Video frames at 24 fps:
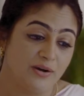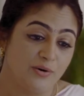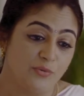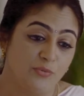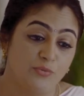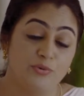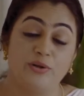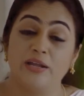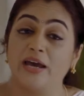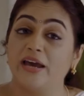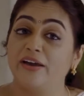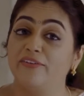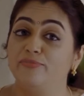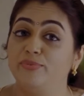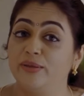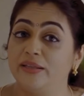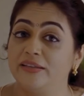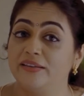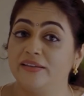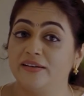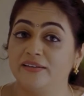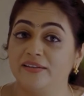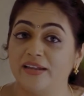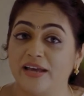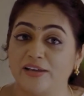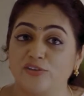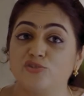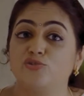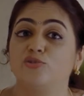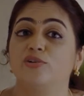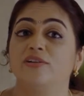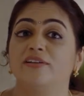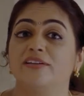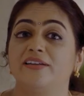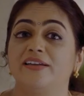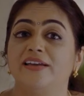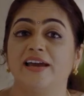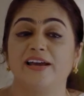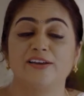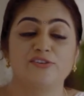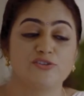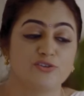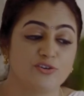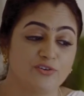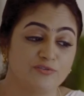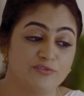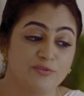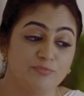would have been the natural
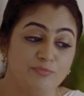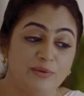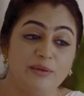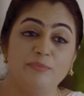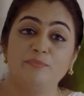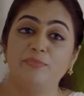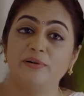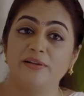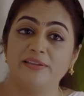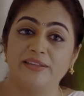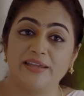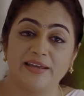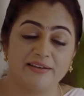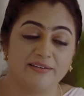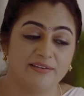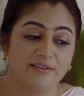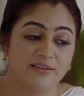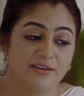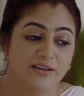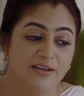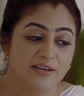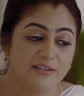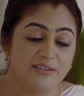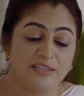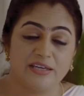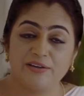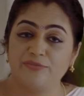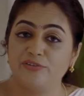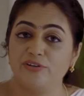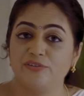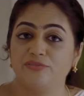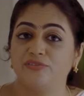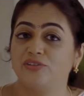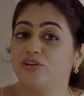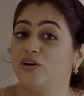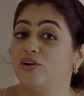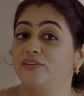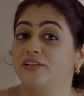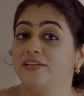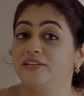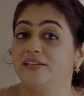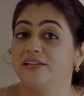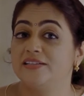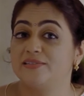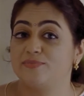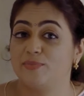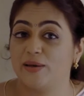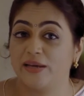reaction of the people then? They would have thought that
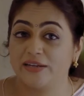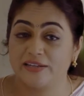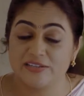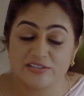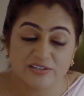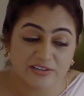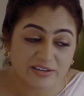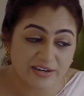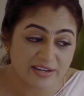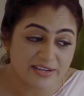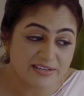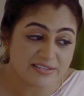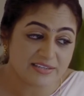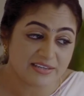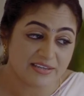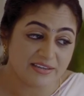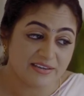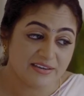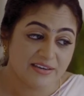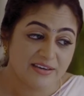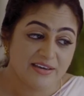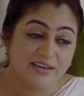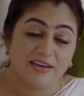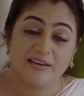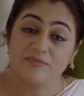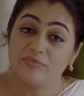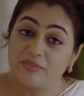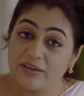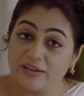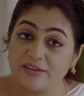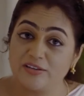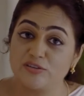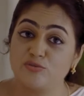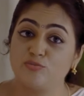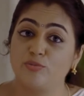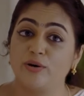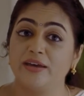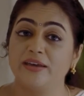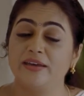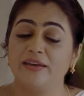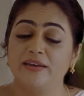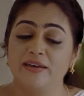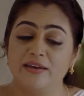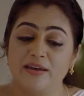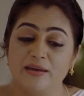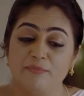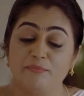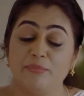this man is crazy. That is
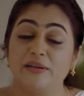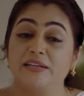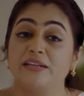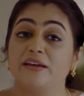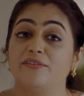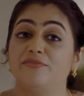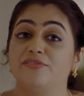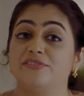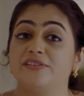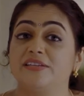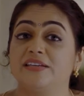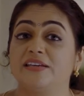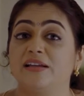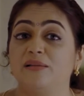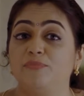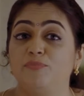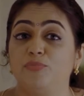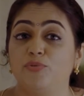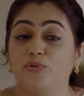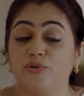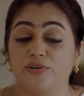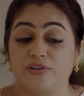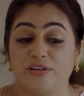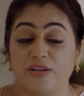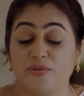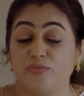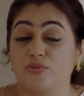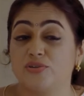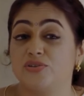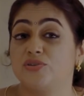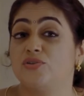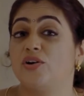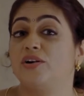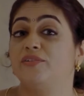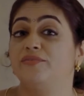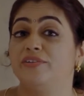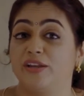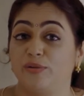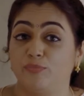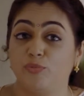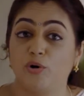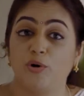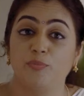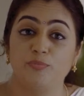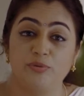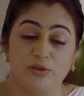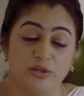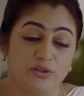why metaphysical poetry was not very
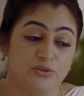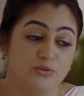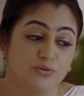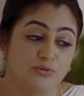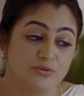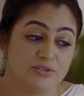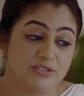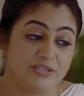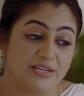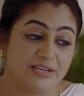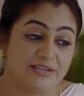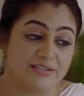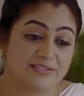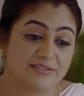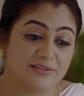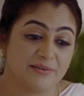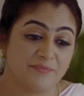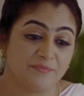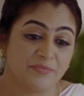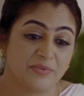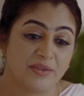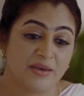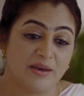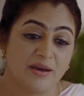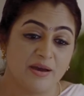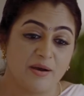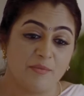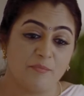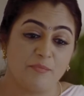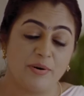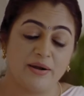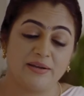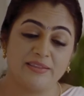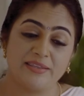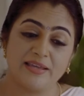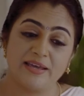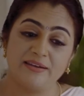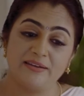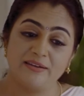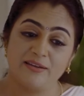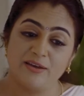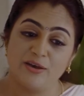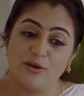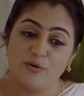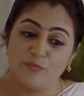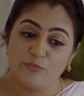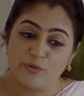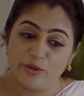popular those days. But then
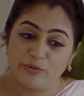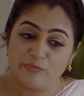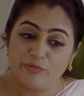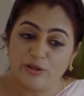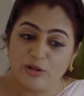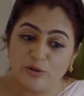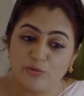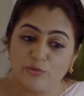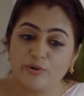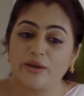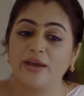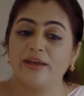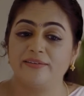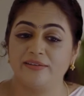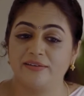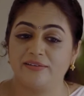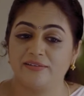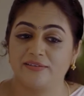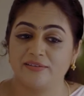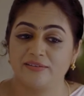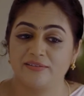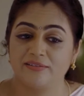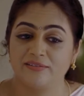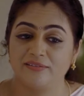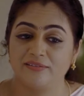when we look at it,